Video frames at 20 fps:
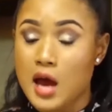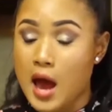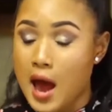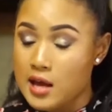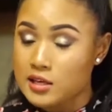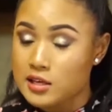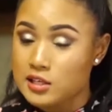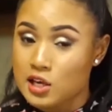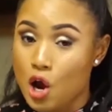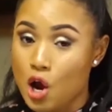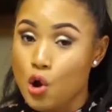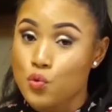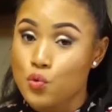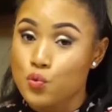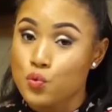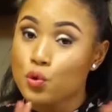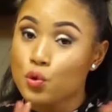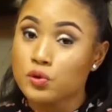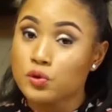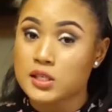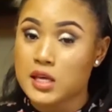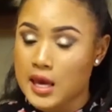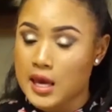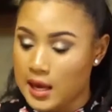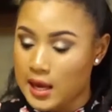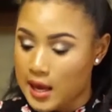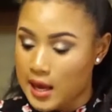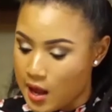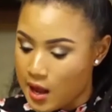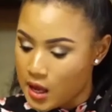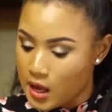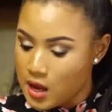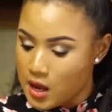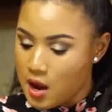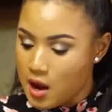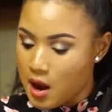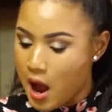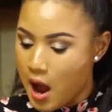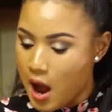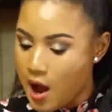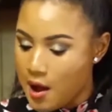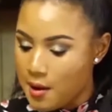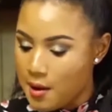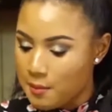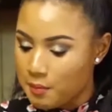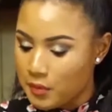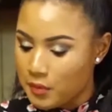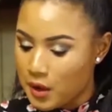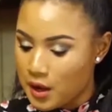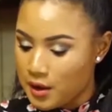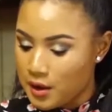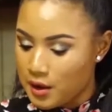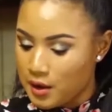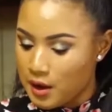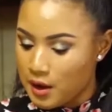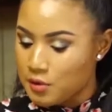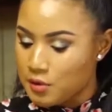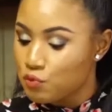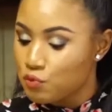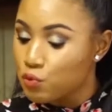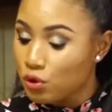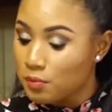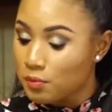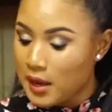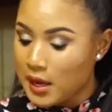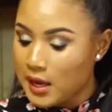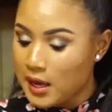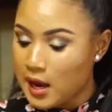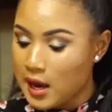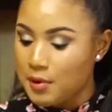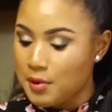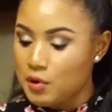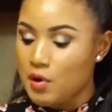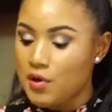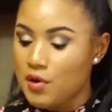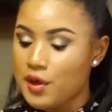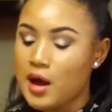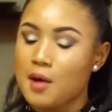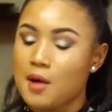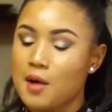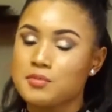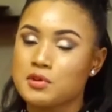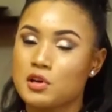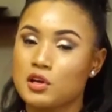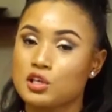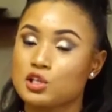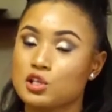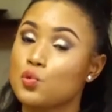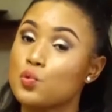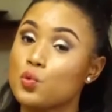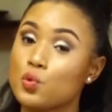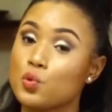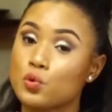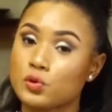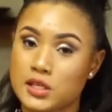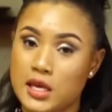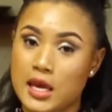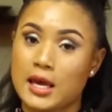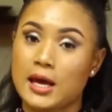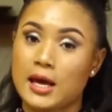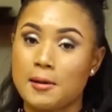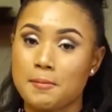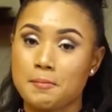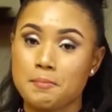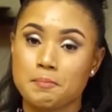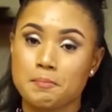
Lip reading: as a rule taker, a rule maker, but rather comes out as a rule taker?